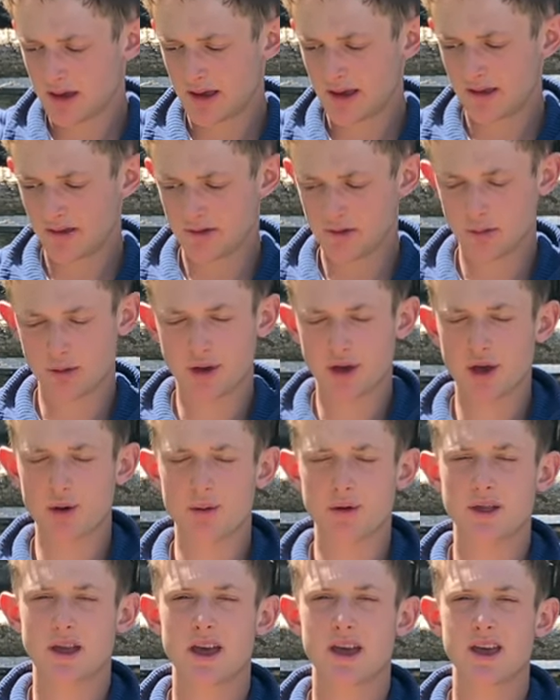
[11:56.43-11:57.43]
into a
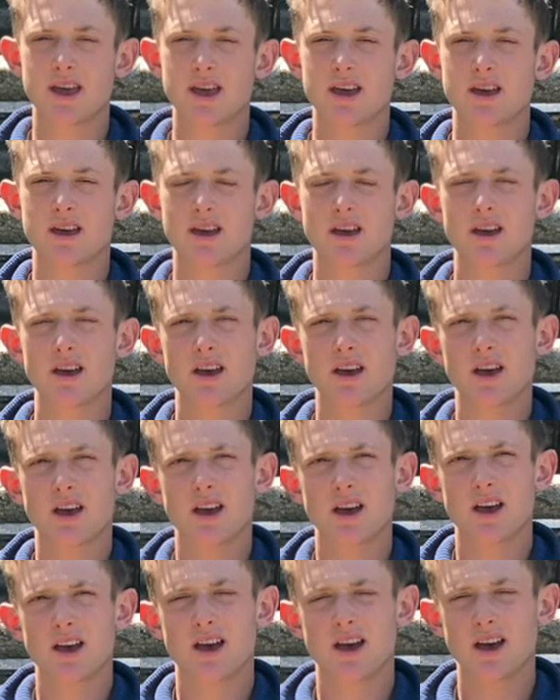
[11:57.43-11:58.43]
Q&A,
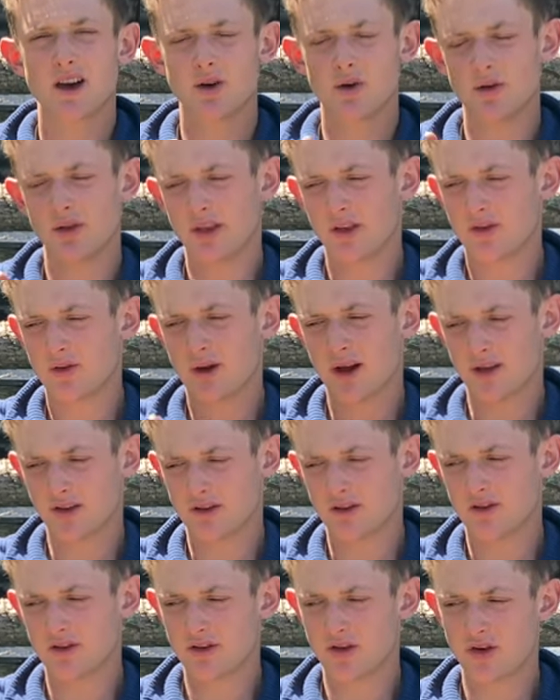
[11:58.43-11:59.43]
uh, all these
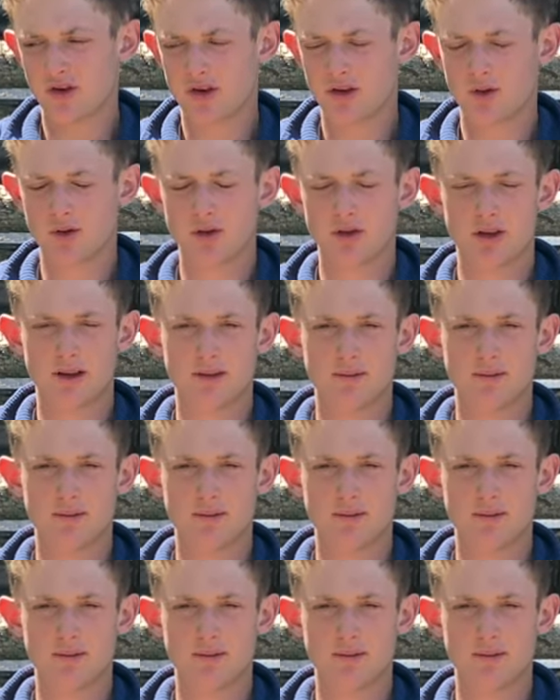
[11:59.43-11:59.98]
questions, sorry, all the,